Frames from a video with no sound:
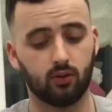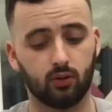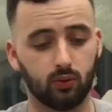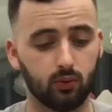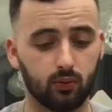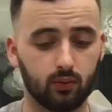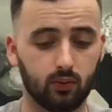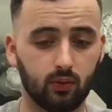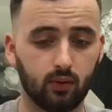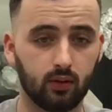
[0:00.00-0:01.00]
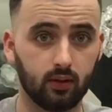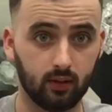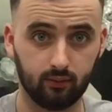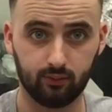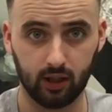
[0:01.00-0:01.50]
So
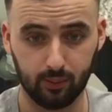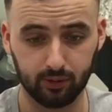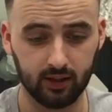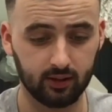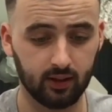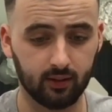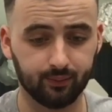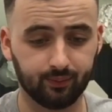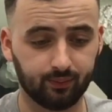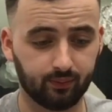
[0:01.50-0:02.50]
to replace that,